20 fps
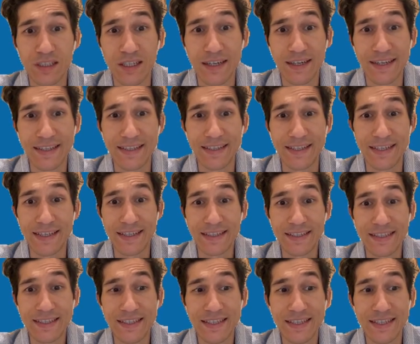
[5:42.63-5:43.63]
I
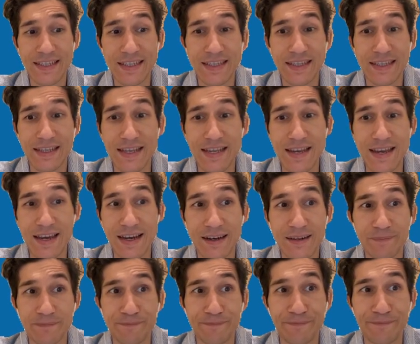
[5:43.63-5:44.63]
guess,
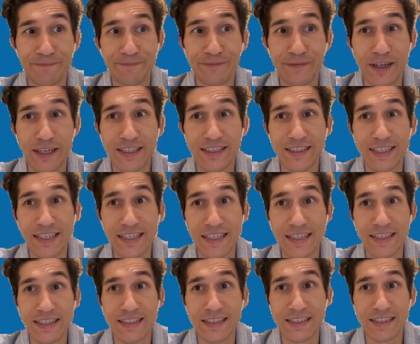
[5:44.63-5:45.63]
yeah, I
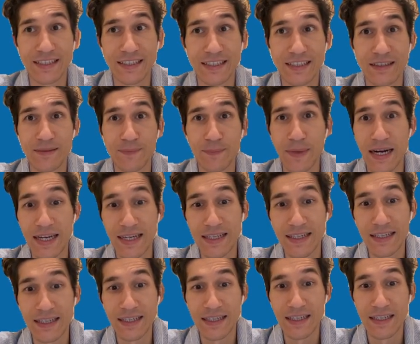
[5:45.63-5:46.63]
think this is
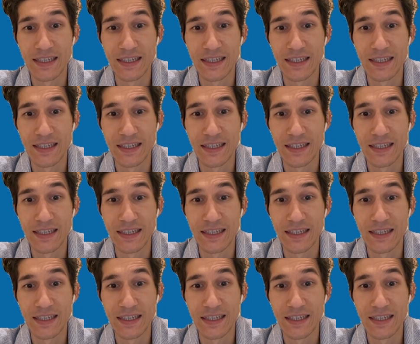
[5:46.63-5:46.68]
my